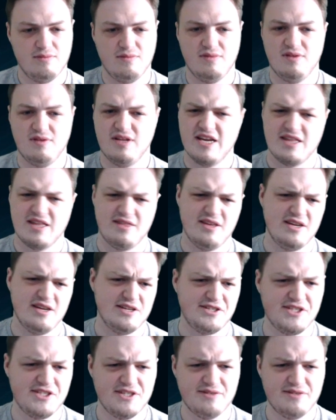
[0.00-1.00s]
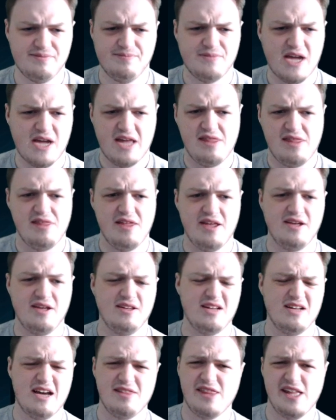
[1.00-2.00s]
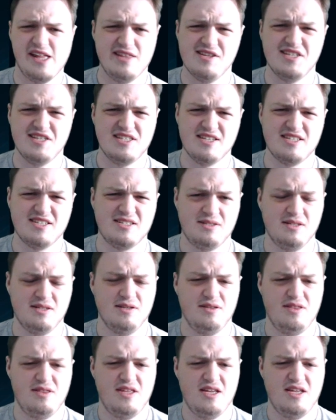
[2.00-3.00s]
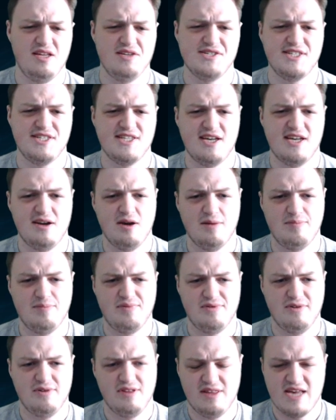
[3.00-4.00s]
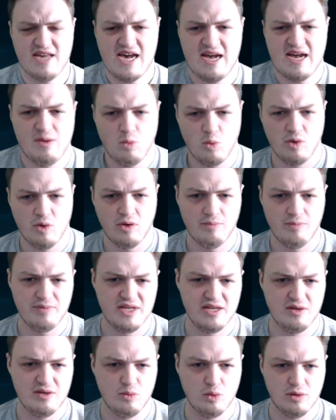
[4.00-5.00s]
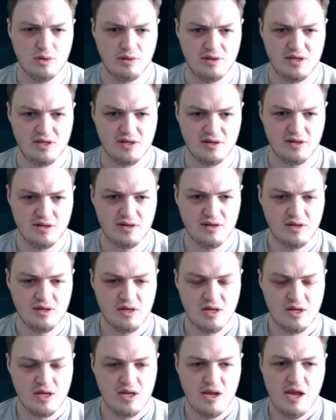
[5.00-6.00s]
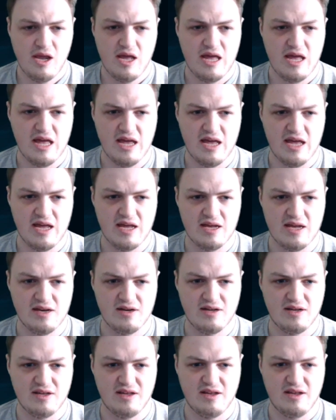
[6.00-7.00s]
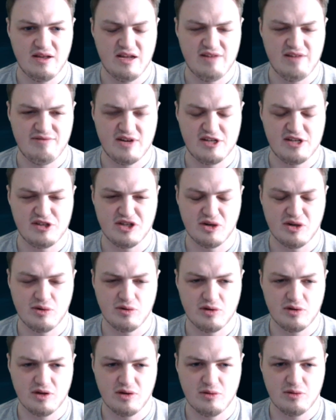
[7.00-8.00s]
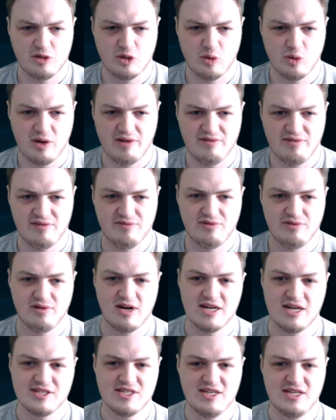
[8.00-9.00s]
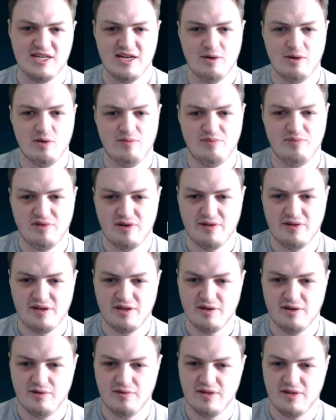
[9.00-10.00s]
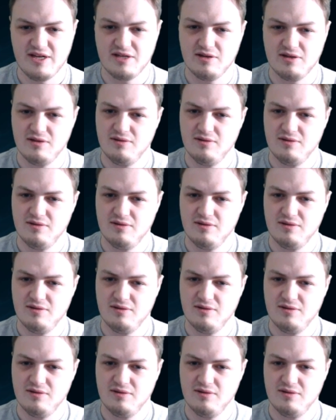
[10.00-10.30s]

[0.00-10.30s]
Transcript: like this. I think this is the setup that will be really good. And if I don't go 12 in Ferocity, I would probably go like